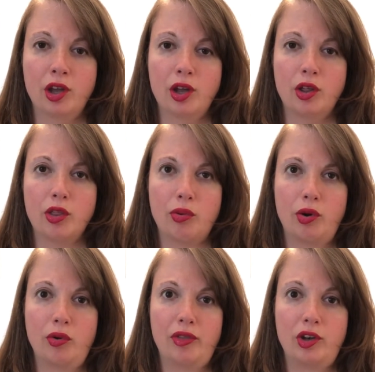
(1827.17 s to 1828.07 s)

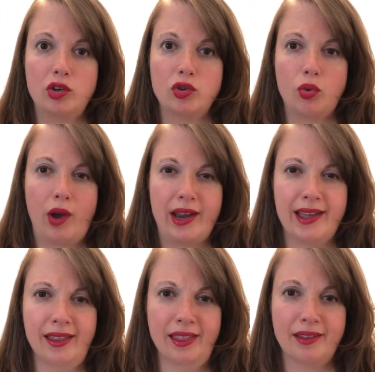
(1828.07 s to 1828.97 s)
through the
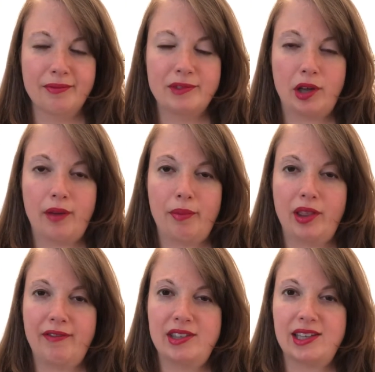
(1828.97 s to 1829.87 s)
20th. So I
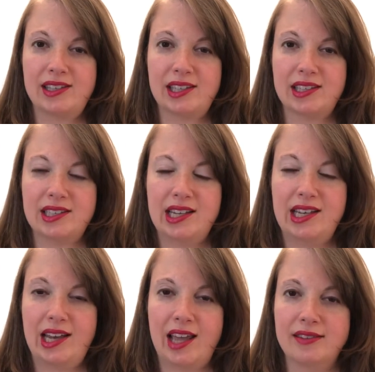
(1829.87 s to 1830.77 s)
believe it's like
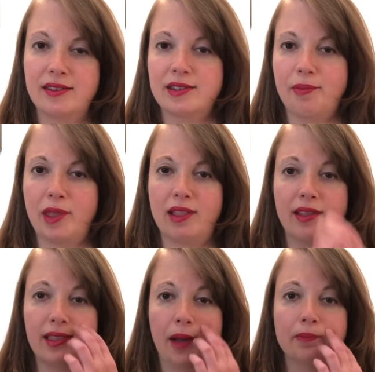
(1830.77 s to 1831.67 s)
16 days, something
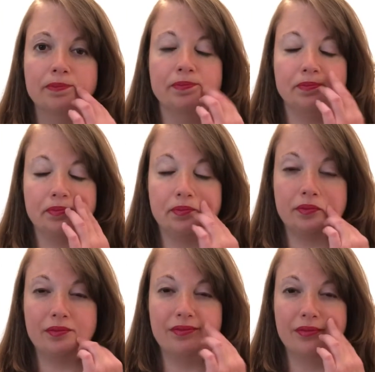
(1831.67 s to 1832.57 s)
like that.
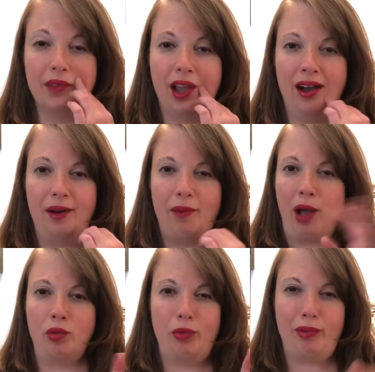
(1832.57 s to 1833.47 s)

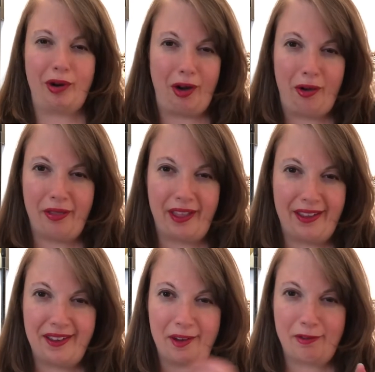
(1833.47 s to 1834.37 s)
I will put all
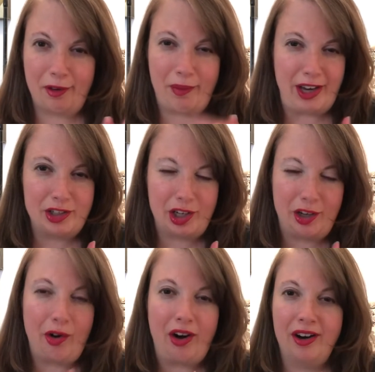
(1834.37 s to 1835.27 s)
the
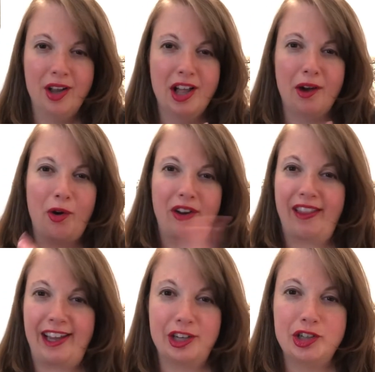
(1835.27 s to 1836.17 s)
information or
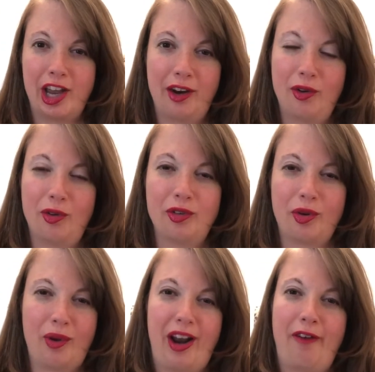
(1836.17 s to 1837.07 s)
link channels
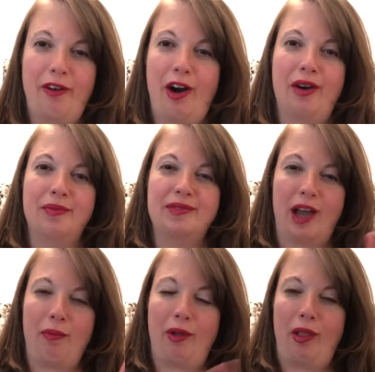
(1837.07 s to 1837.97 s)
or whatever
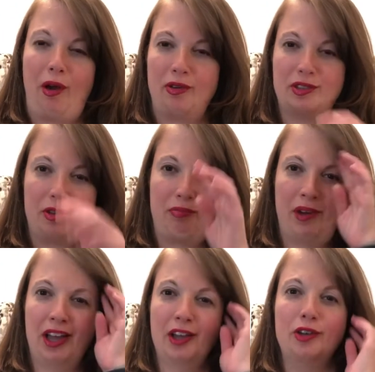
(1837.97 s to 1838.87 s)
down below, so you
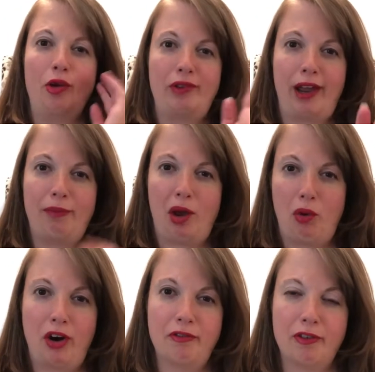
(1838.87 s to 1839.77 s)
don't take my
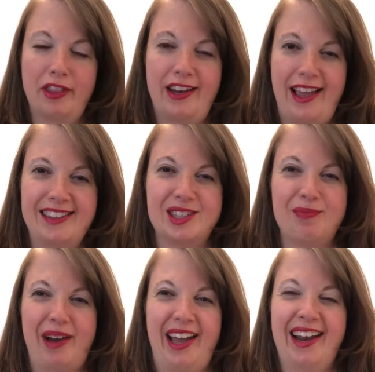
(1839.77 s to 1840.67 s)
word for the dates.
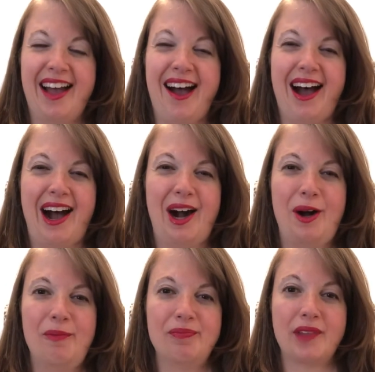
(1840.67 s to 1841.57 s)
But
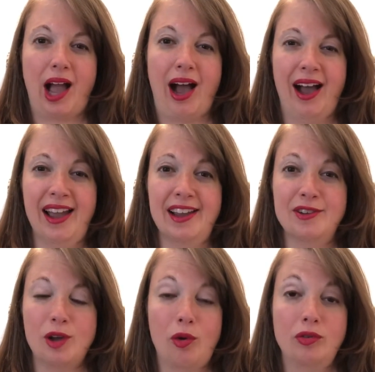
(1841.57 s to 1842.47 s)
I
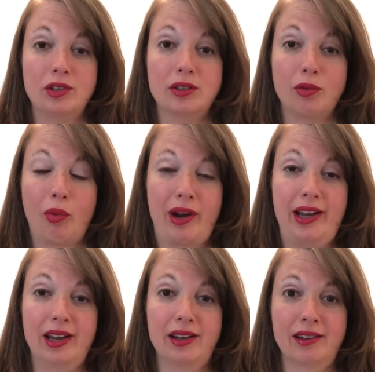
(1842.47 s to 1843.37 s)
don't
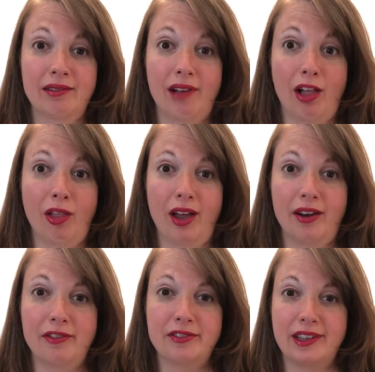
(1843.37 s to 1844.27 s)
read a
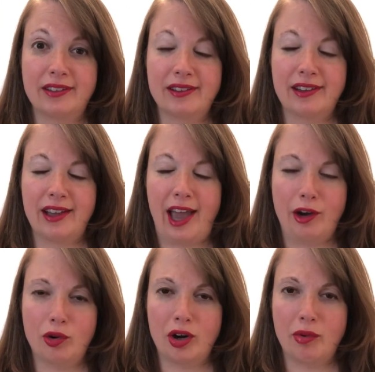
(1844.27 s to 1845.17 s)
lot of
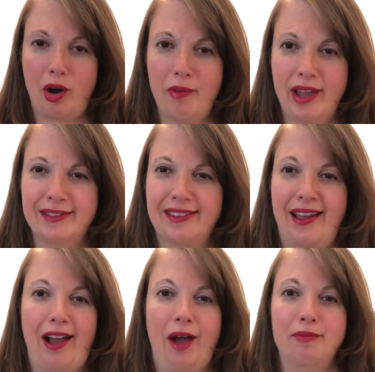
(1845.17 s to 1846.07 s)
category romance.
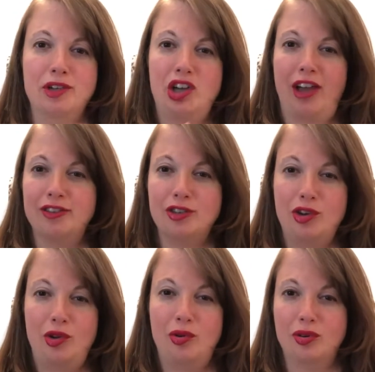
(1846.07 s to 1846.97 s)
Like, I'm just
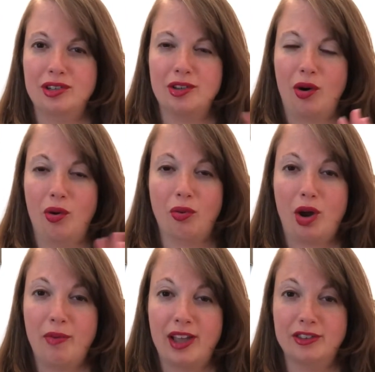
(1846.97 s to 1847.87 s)
new to the whole
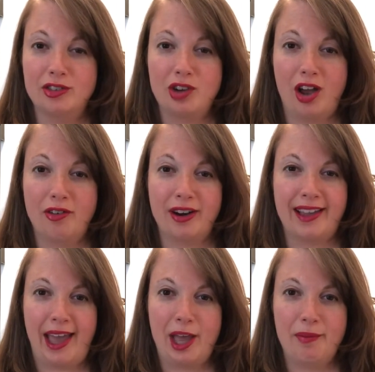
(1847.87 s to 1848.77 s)
romance genre
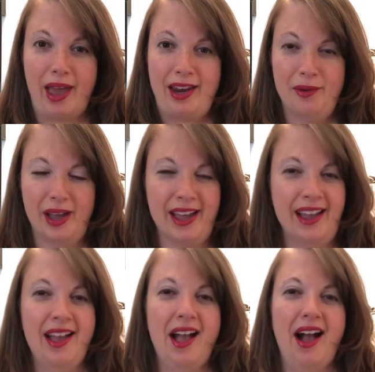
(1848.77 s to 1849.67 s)
game anyway.
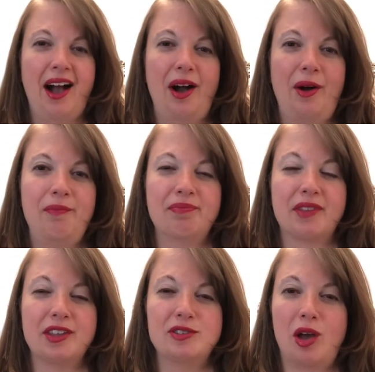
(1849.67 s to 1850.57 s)

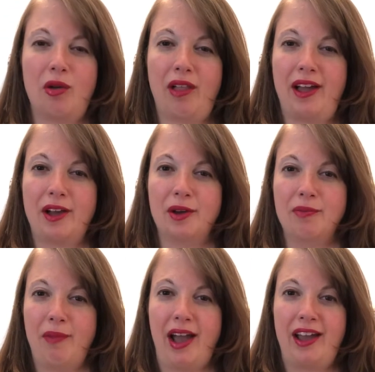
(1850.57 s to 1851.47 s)
So like
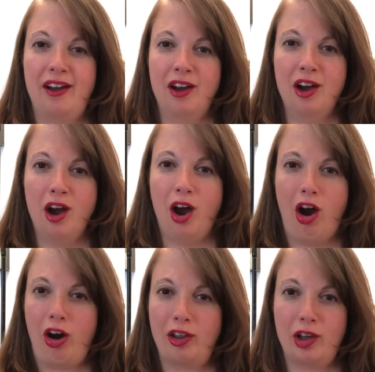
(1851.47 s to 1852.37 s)
my
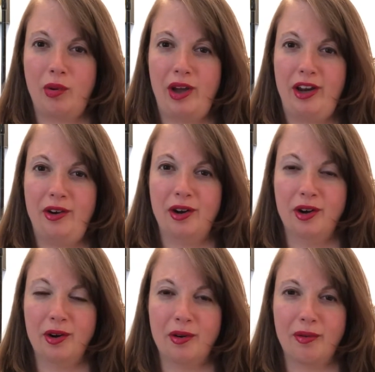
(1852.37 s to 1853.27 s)
Harlequin
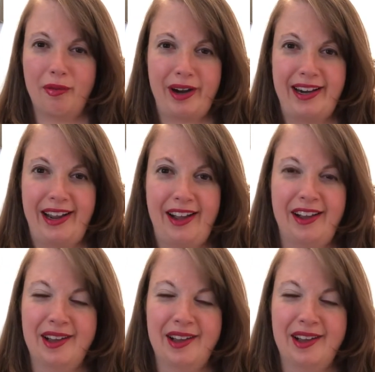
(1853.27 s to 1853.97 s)
reading